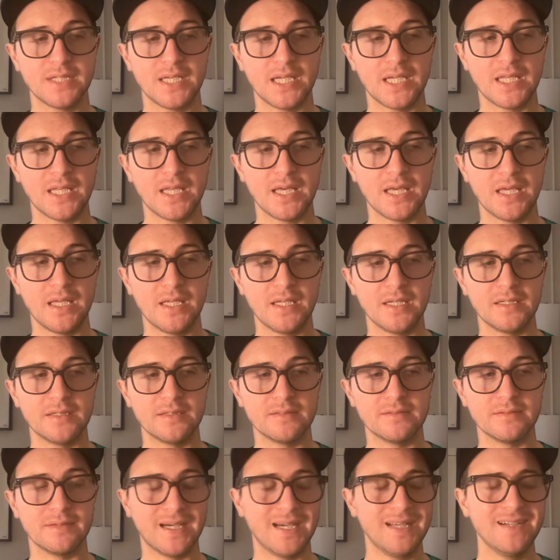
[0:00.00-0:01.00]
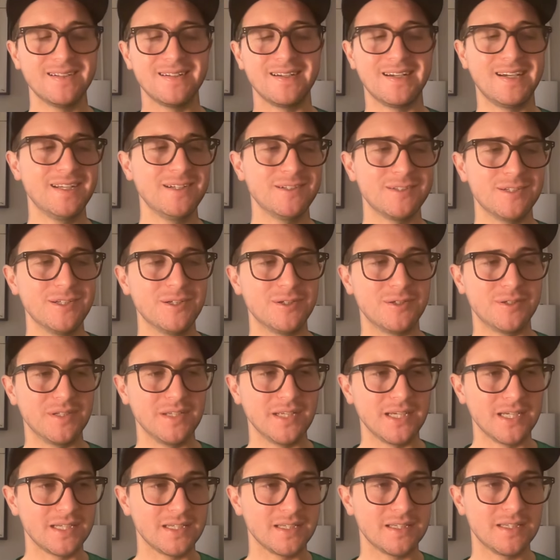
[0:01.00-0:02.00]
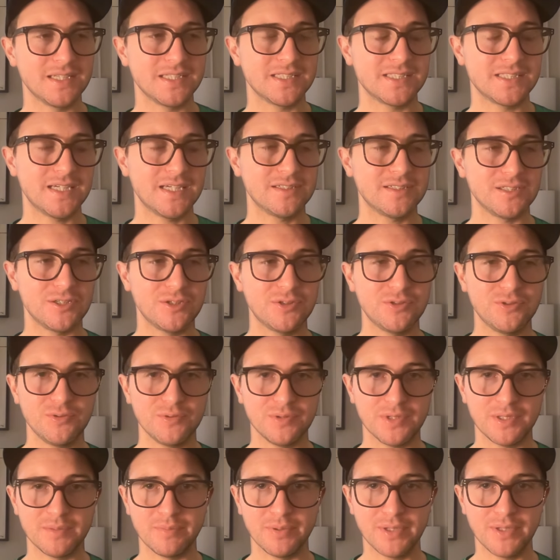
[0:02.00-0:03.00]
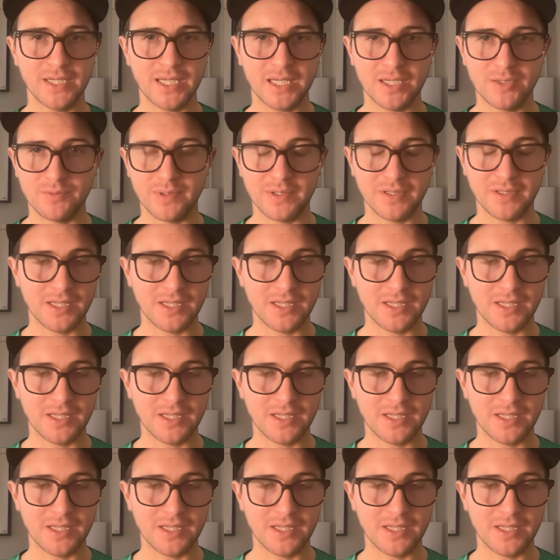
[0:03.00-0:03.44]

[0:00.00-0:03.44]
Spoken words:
then I don't know like exactly who the plan